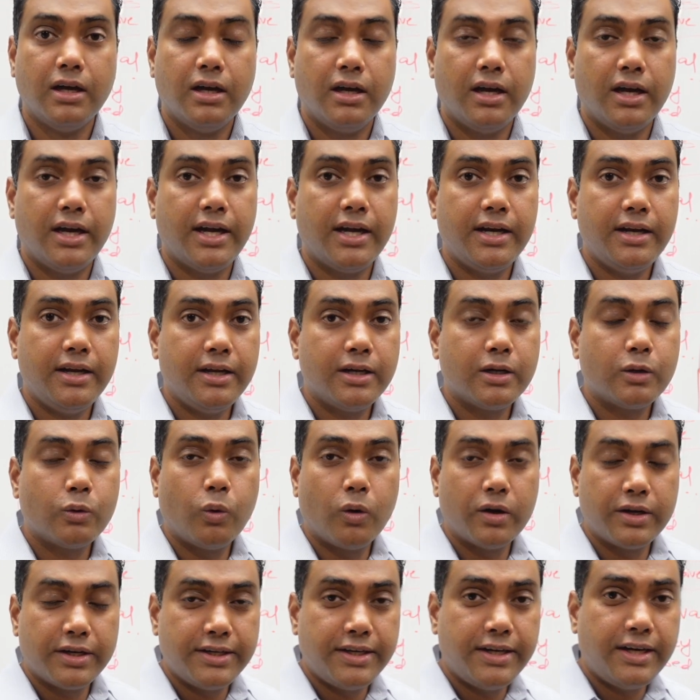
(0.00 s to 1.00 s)
And in
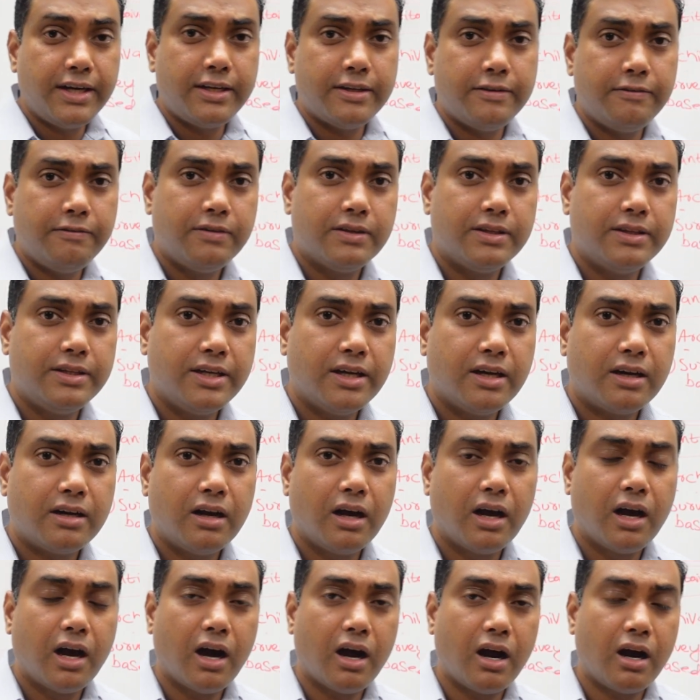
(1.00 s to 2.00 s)
quantitative, they are
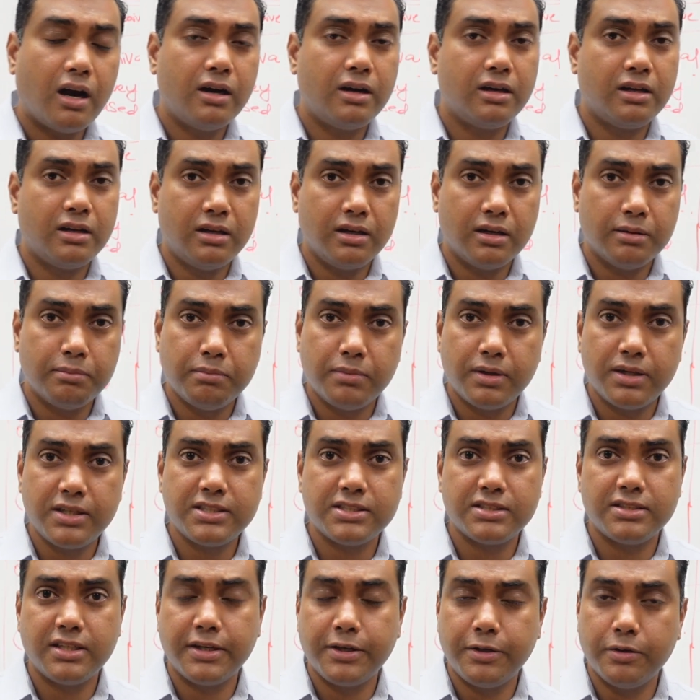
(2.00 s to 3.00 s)
hard
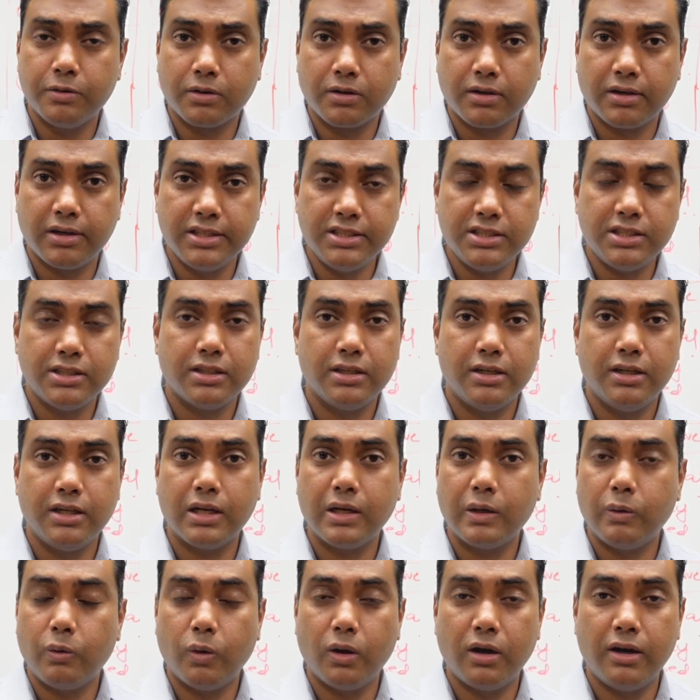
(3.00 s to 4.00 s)
numbers that you crunch. In
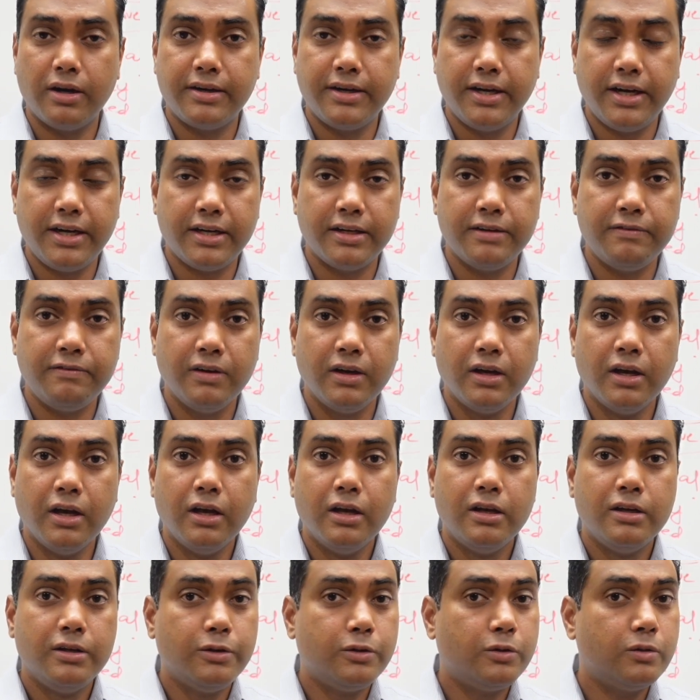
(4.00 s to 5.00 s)
qualitative,
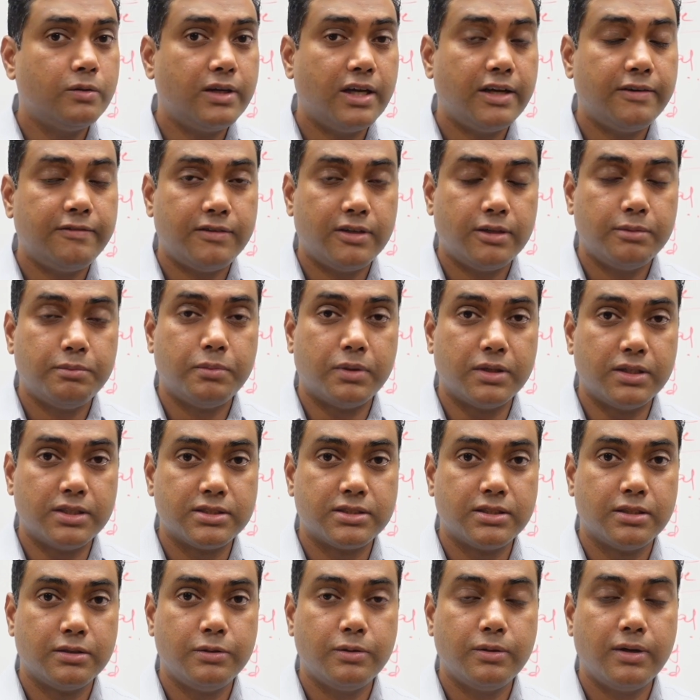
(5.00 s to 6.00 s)
you don't have
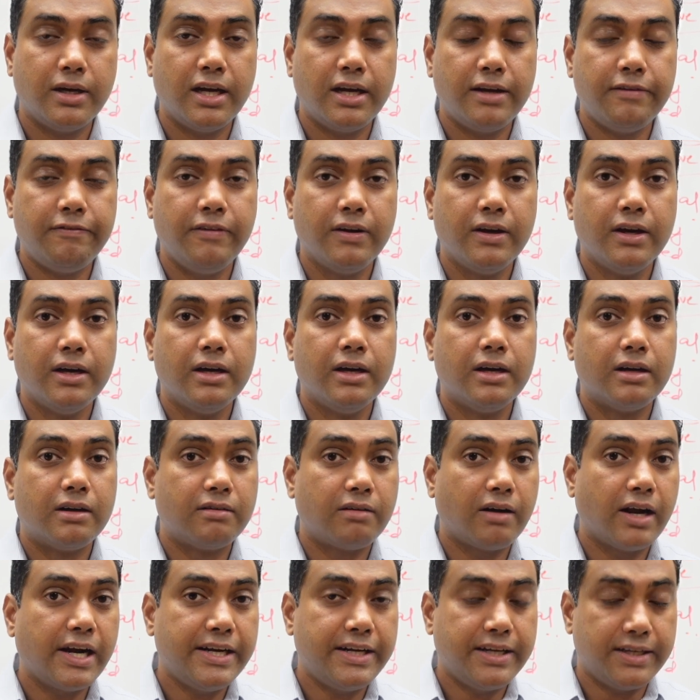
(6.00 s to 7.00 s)
numbers. You have
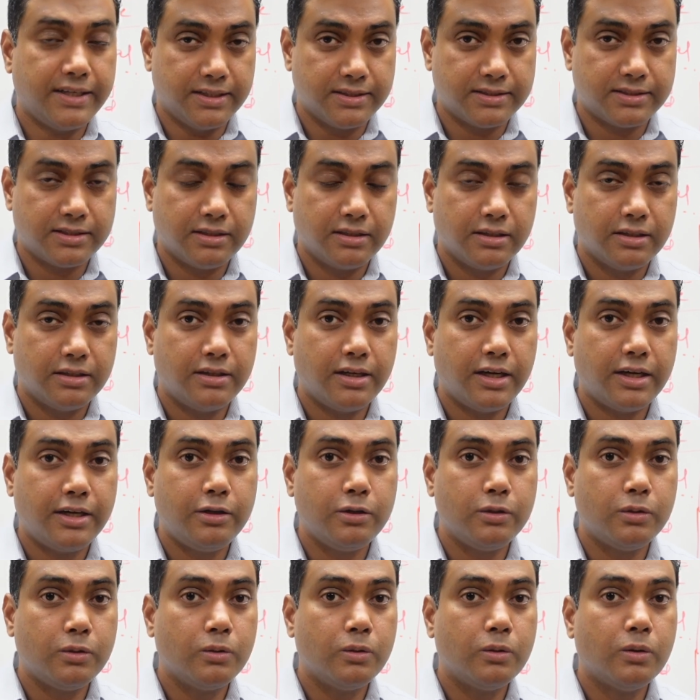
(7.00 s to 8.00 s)
writings that
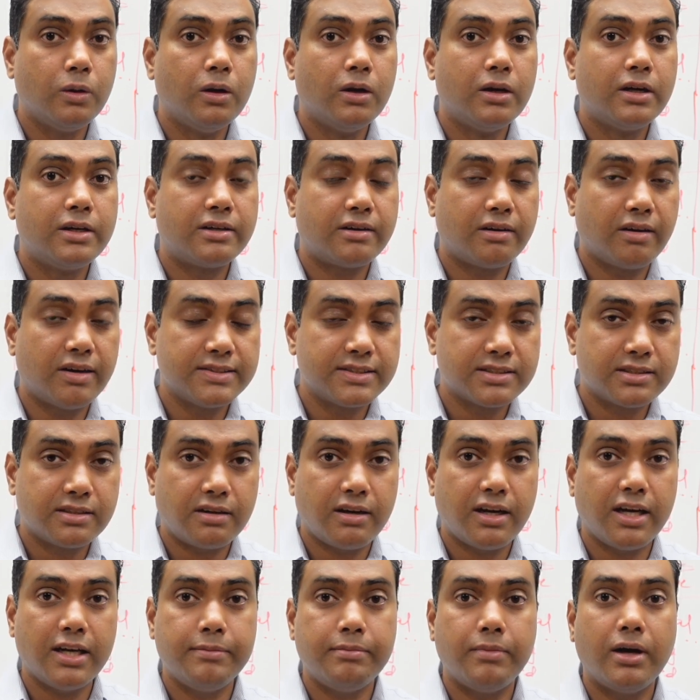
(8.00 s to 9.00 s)
you
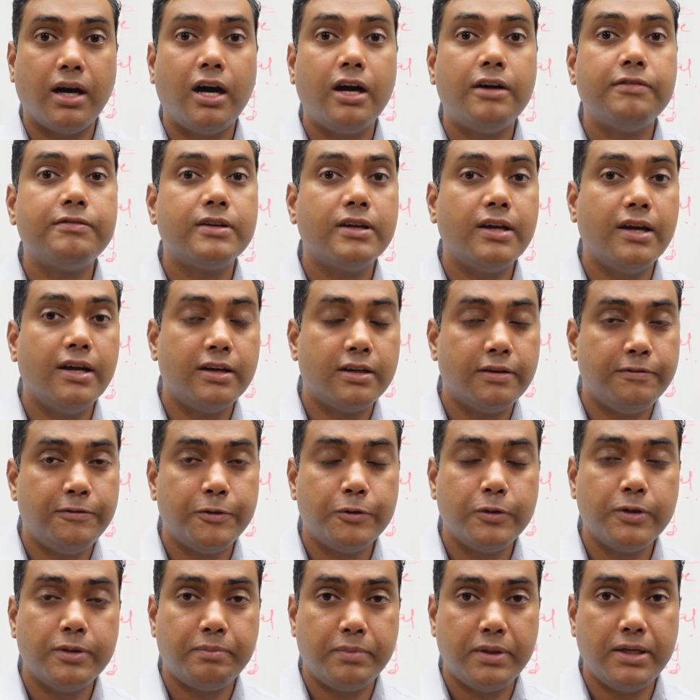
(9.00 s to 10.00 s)
transcribe after
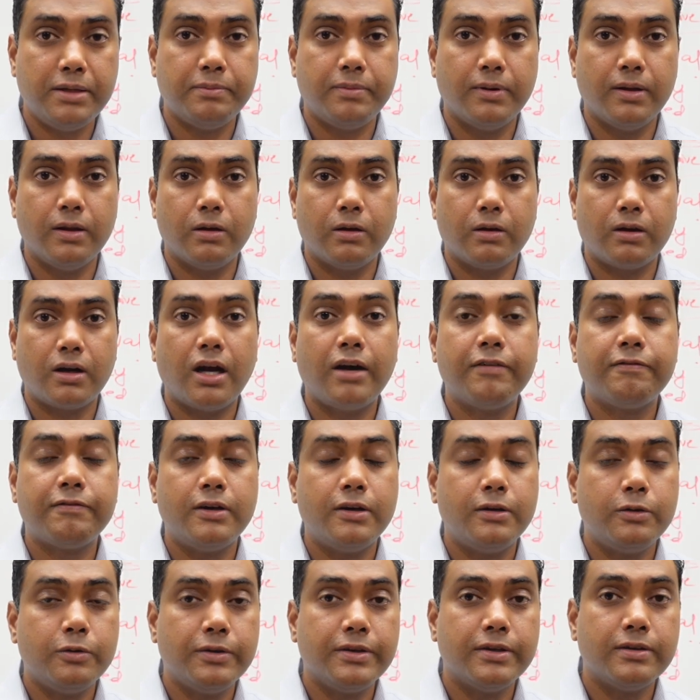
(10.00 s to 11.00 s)
interviewing people or after
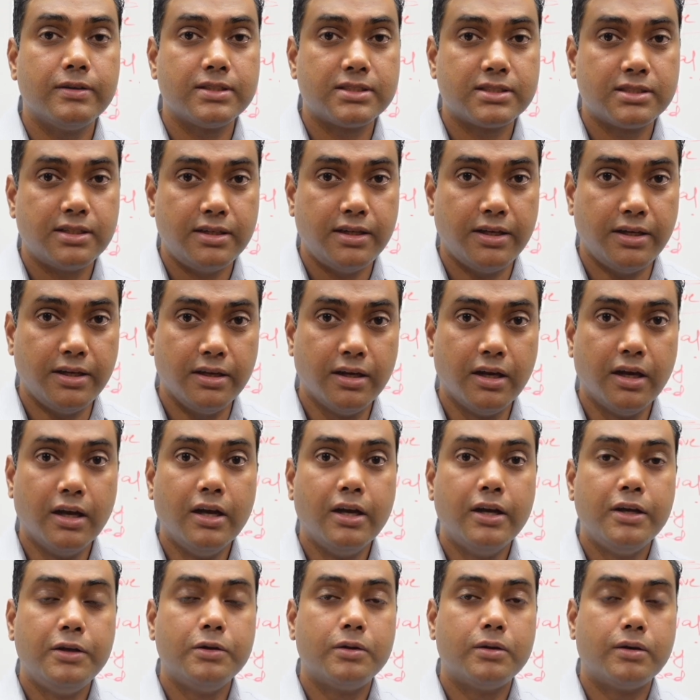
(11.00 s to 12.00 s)
doing your study.
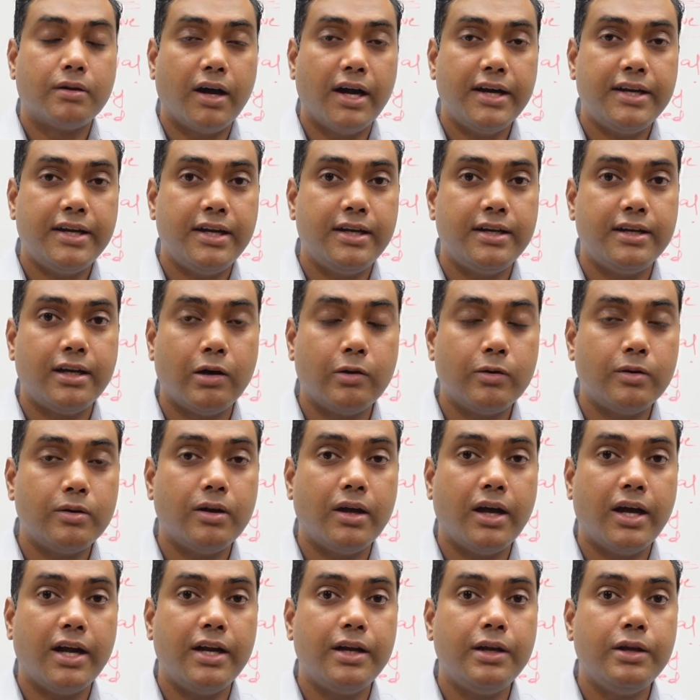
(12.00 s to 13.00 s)
You write it down
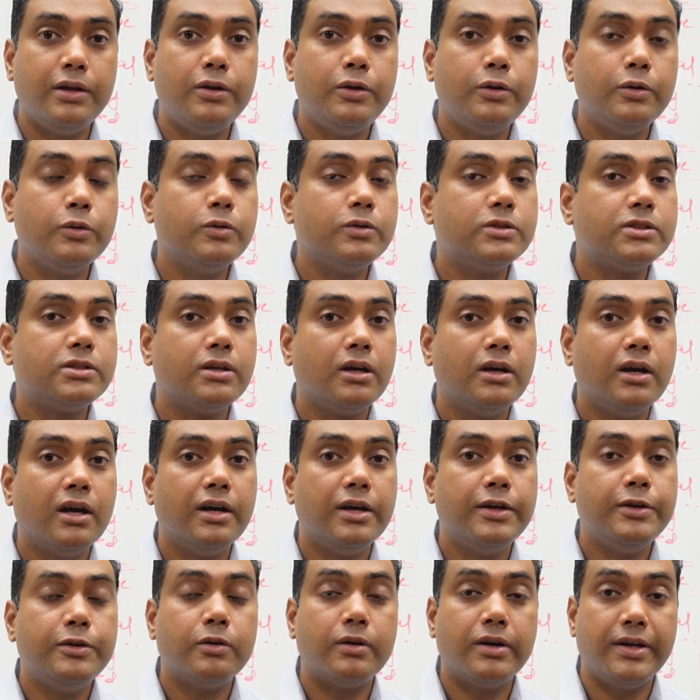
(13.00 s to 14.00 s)
and use
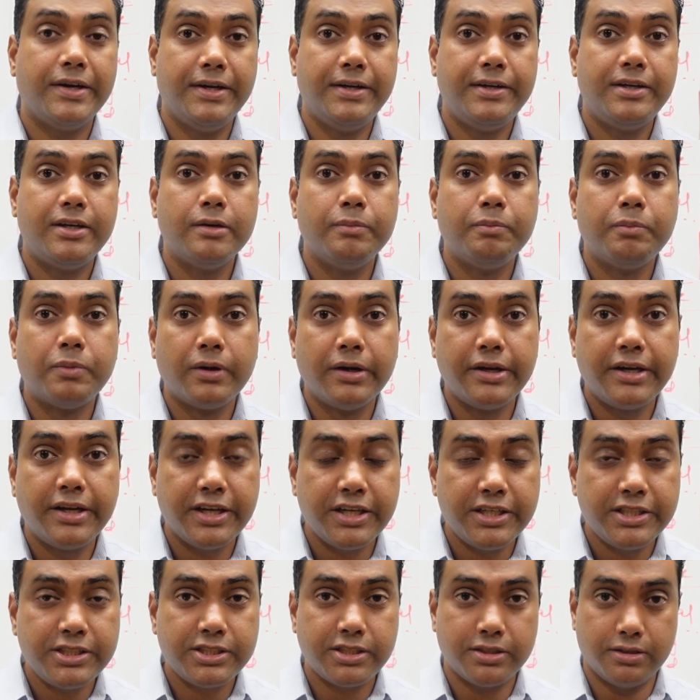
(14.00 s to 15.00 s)
your
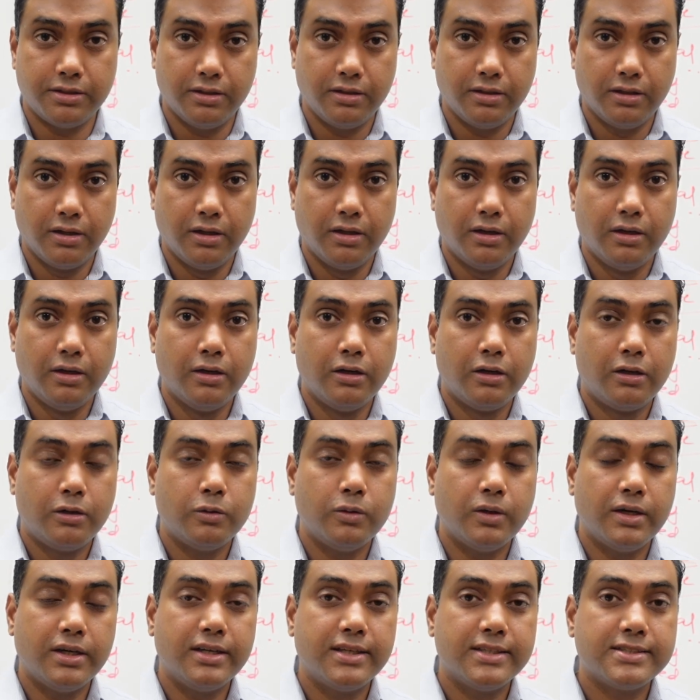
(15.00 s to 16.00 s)
interpretation
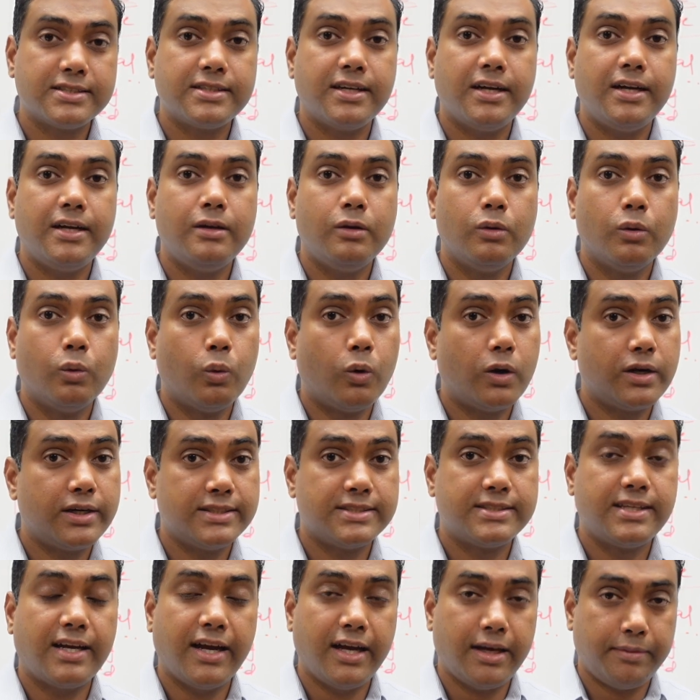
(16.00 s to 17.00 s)
to understand what
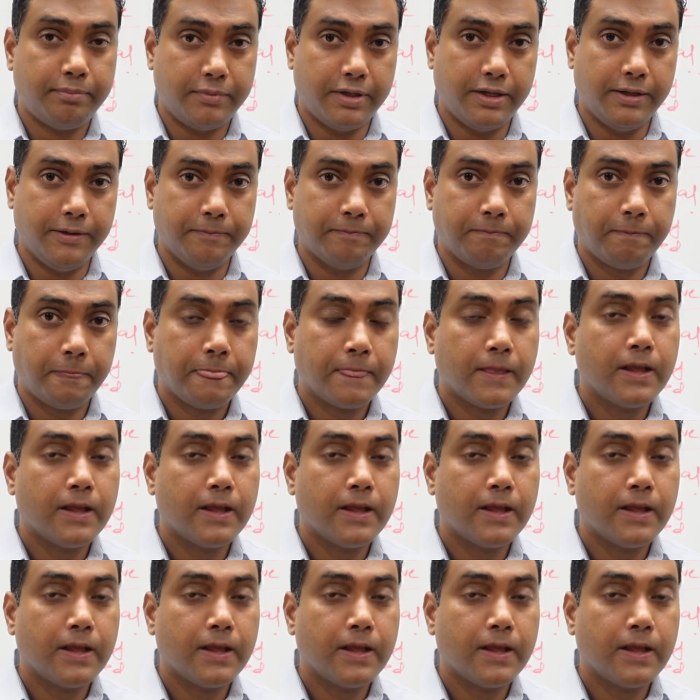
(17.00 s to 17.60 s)
is happening.